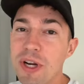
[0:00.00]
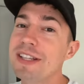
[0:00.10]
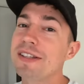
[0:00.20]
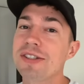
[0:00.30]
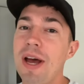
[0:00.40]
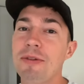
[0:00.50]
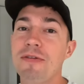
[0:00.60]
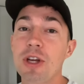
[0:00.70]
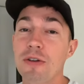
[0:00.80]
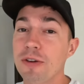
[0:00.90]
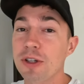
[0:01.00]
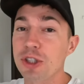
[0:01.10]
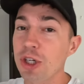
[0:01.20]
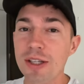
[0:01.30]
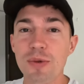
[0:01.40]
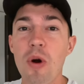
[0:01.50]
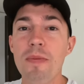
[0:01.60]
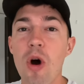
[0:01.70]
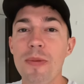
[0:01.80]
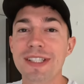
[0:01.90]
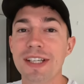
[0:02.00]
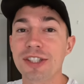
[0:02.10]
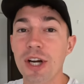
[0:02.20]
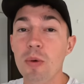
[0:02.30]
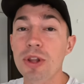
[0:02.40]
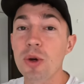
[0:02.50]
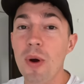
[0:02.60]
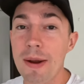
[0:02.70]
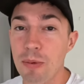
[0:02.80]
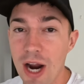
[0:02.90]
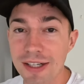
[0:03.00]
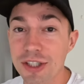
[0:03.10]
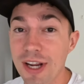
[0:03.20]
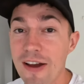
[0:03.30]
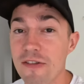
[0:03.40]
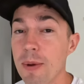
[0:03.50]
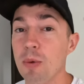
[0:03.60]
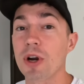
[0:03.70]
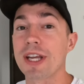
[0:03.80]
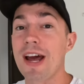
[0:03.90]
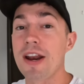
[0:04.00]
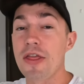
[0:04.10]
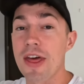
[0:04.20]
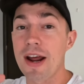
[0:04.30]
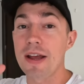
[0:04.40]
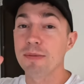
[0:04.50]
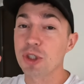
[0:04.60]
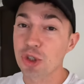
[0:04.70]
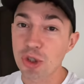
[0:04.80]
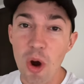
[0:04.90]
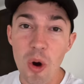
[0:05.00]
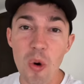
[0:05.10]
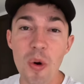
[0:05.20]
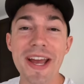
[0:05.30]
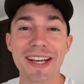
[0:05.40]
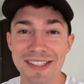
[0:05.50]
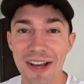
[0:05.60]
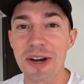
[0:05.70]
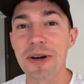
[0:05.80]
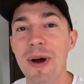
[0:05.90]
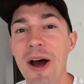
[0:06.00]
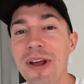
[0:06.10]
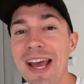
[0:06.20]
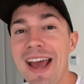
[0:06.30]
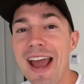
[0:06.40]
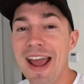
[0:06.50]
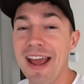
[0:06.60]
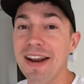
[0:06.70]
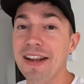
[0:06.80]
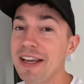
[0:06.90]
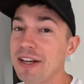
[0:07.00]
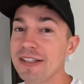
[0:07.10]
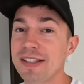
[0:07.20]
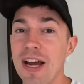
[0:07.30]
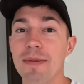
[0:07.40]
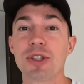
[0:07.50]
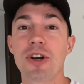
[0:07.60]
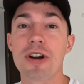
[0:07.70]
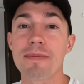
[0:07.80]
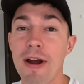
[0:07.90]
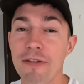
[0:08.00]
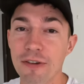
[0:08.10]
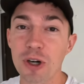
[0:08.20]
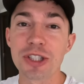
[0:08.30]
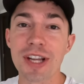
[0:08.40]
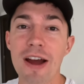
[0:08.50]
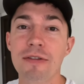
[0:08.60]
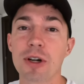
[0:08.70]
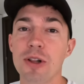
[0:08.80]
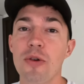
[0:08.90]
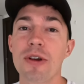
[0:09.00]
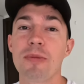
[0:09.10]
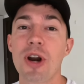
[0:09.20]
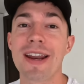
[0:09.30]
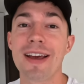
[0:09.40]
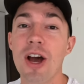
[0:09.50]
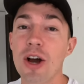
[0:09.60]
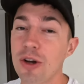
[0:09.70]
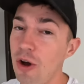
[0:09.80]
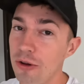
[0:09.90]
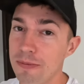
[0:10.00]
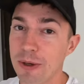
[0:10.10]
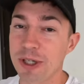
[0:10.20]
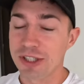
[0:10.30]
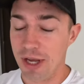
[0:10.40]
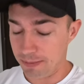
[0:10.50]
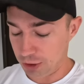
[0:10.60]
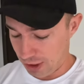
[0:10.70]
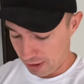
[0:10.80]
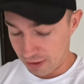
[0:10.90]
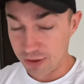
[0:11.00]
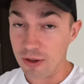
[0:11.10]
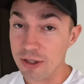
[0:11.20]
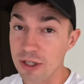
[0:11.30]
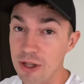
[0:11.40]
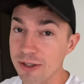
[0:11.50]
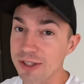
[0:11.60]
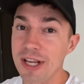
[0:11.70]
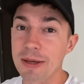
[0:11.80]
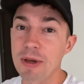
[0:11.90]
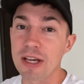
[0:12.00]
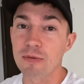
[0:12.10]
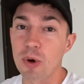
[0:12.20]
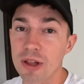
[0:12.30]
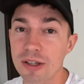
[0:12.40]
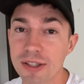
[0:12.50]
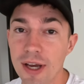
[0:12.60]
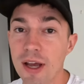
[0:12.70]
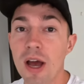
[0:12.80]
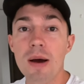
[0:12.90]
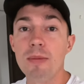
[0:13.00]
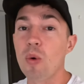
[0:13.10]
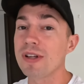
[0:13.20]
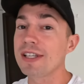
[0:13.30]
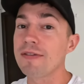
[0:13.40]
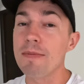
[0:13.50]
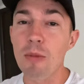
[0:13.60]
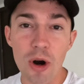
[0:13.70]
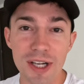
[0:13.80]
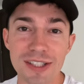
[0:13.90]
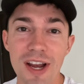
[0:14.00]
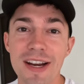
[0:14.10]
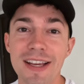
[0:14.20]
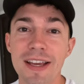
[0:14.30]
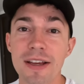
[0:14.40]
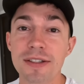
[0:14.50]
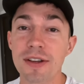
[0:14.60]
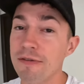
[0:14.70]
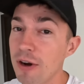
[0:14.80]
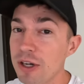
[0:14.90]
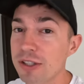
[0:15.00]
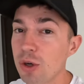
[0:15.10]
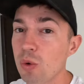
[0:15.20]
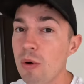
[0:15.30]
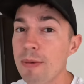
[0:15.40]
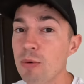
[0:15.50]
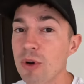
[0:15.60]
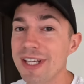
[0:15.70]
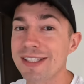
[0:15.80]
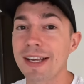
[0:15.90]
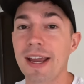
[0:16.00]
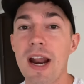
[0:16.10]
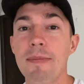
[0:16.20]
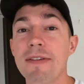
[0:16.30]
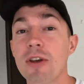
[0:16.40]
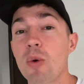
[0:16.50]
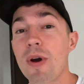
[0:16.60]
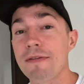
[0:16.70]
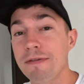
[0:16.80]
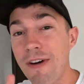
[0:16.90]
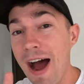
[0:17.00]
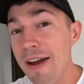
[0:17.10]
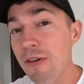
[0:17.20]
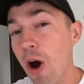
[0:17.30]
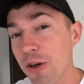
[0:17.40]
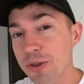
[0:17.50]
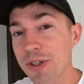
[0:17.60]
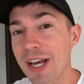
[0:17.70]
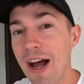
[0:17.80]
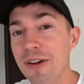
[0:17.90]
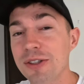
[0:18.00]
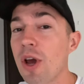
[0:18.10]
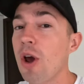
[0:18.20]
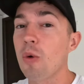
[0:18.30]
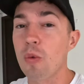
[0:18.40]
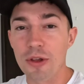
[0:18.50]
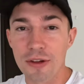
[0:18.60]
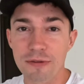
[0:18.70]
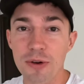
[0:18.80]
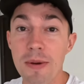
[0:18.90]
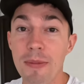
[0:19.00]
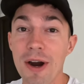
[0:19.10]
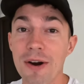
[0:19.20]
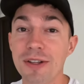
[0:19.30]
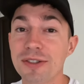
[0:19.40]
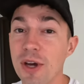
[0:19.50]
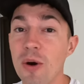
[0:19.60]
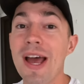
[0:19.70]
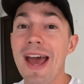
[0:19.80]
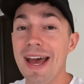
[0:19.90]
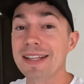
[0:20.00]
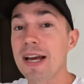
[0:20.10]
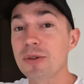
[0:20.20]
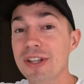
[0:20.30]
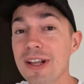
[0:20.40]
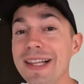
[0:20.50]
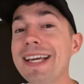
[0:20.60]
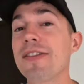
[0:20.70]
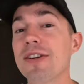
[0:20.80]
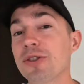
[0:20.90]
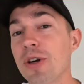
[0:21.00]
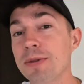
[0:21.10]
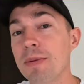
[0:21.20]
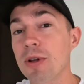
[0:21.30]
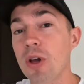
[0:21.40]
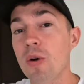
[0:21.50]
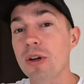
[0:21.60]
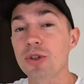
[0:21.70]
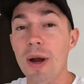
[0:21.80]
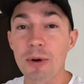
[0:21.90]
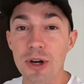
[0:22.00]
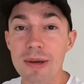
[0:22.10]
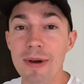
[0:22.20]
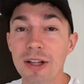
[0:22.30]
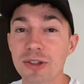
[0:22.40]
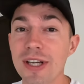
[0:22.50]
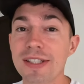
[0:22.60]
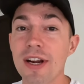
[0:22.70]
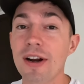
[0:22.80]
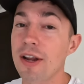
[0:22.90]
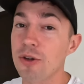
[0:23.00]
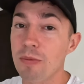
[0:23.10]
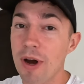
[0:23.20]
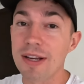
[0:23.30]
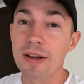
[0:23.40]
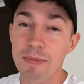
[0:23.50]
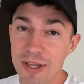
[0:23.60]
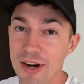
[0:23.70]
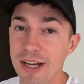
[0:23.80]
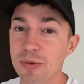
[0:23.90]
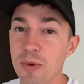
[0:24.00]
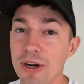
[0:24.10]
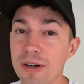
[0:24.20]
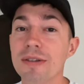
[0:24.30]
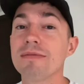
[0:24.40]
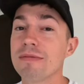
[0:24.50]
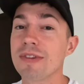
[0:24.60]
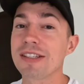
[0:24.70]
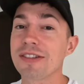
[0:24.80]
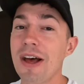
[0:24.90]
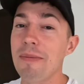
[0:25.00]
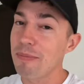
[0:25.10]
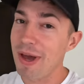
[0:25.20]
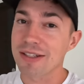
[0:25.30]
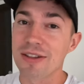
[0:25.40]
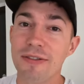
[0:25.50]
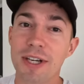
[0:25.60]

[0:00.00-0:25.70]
we need to stop the video for just one moment to share with you a project I've been working on that I am so excited about. And it is, I am starting my first ever clothing brand called Perception. So there's a little sneak peek of what it looks like. But what's even more exciting is very soon we'll be releasing, and I'm giving away $500 worth of free apparel. So head down to the link in the description below, drop your email address there, and you might be the next winner thanks a lot. Back to the